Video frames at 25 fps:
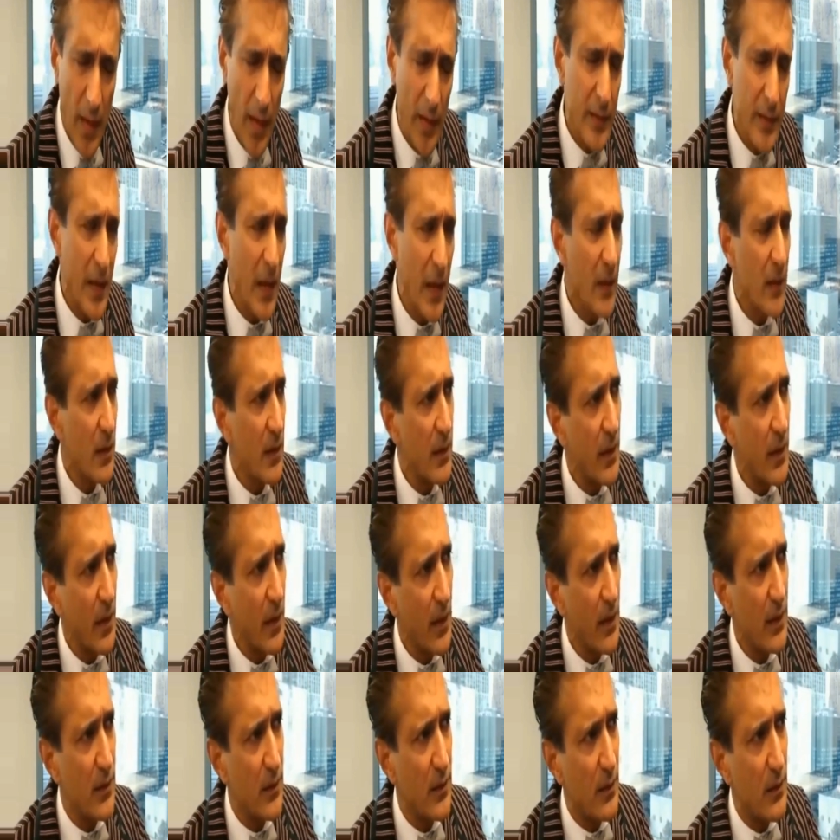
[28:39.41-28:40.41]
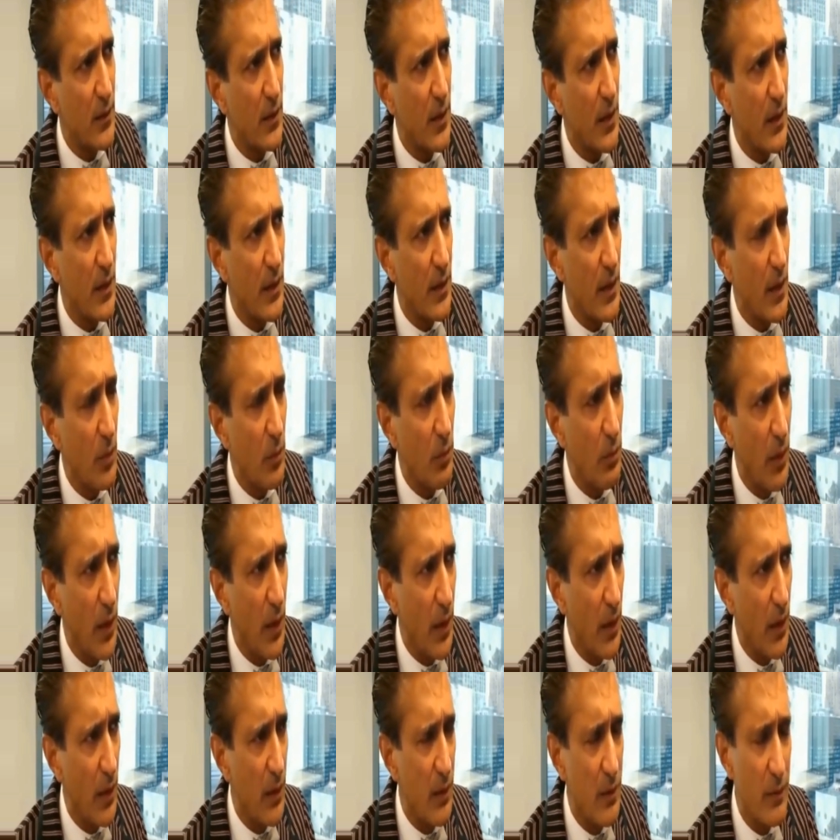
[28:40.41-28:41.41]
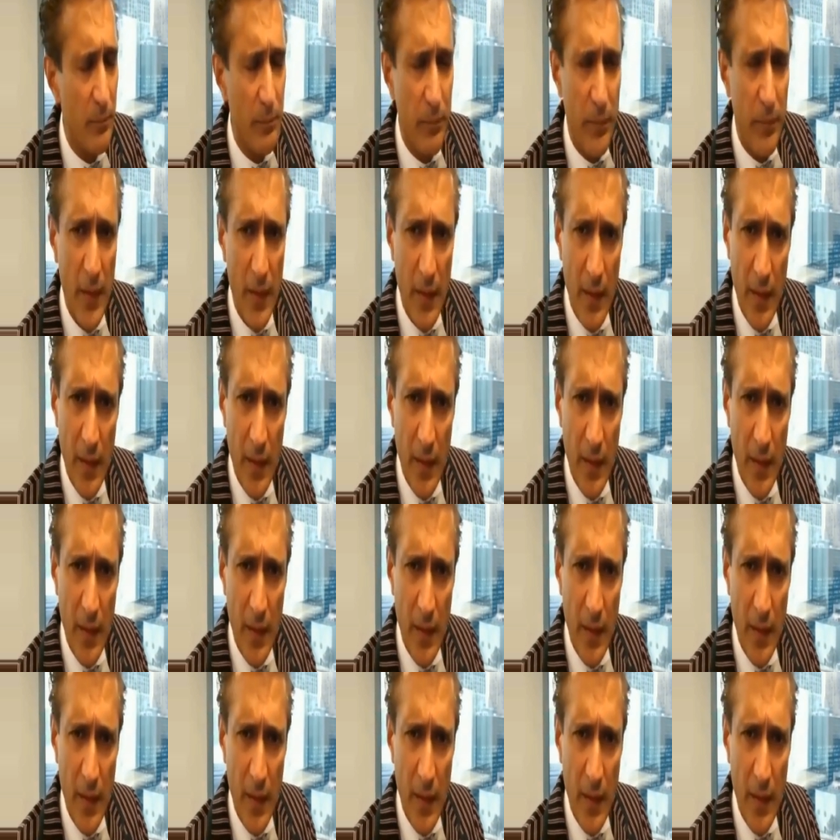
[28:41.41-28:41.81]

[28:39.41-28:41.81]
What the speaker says: And that, again, is an area where